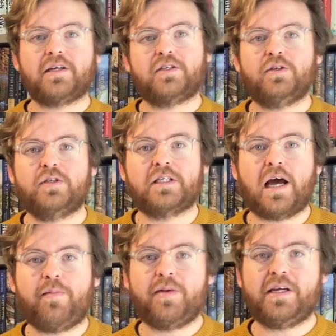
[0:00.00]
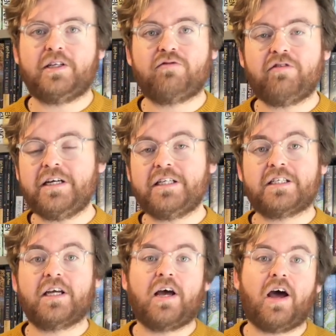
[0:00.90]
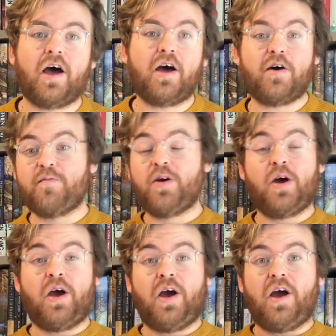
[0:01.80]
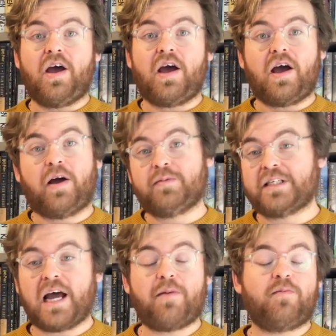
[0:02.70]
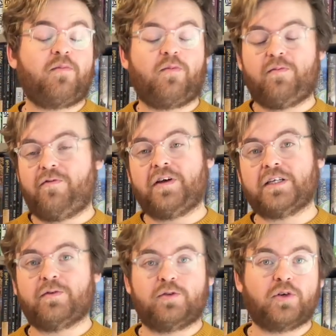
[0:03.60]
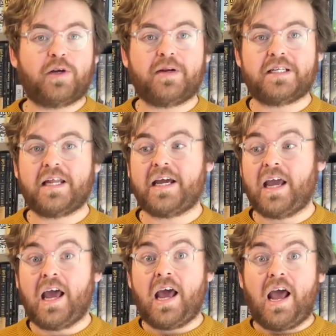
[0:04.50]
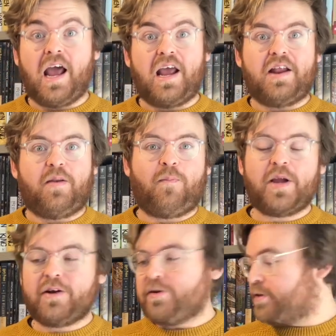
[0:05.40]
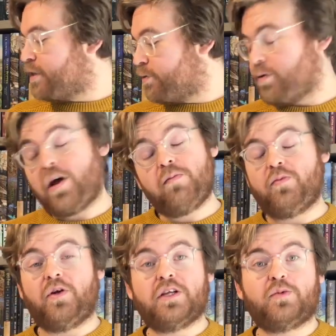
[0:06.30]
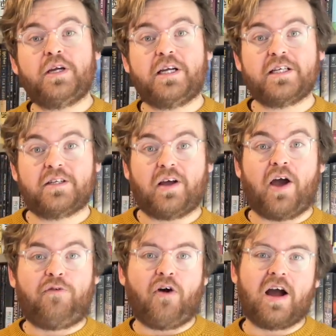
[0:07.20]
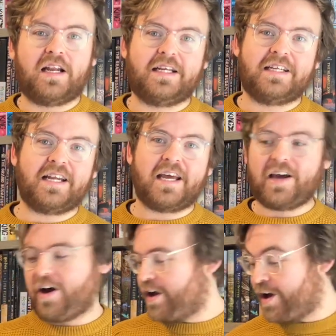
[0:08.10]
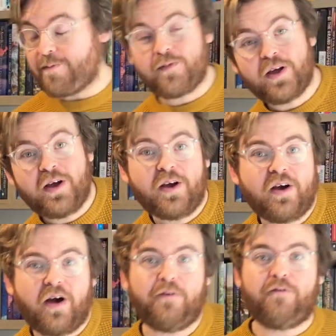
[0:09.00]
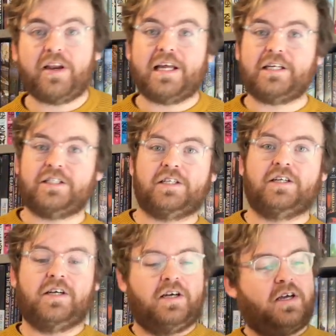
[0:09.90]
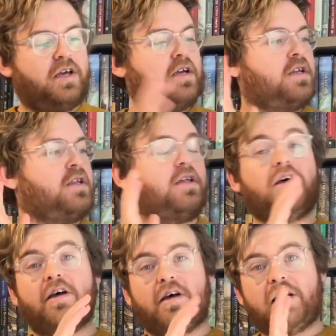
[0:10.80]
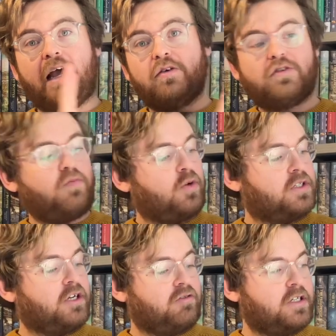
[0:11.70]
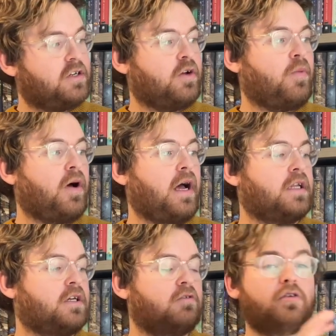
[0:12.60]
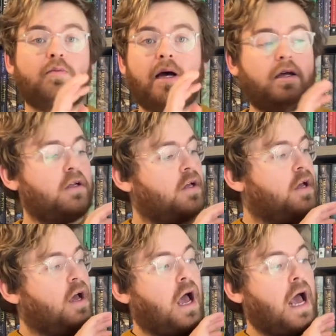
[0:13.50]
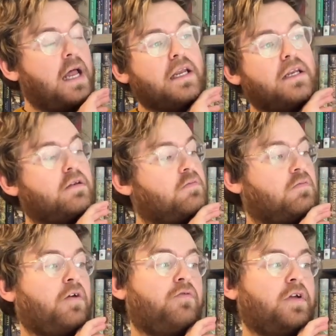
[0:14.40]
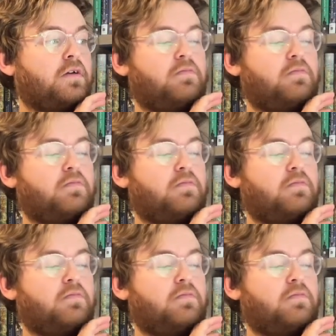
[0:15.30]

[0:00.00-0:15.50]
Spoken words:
to Sam Meads Reads. I'm Sam. Thanks for joining me today. Big news this week is I finally did it. I finished the Count of Monte Cristo by Alexandre Dumas, and I think